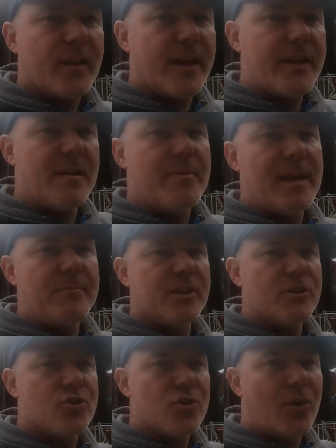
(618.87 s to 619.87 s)
and he'll be able to
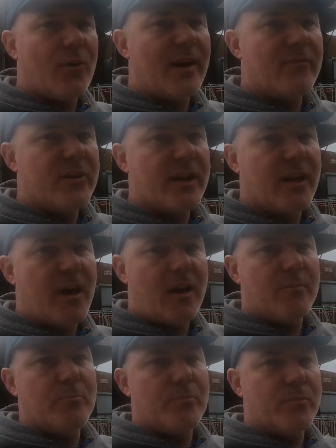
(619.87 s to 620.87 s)
control everything
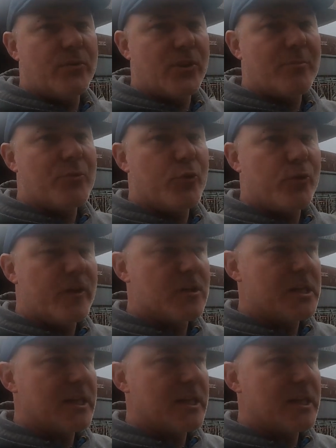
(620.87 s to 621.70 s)
on the computer in the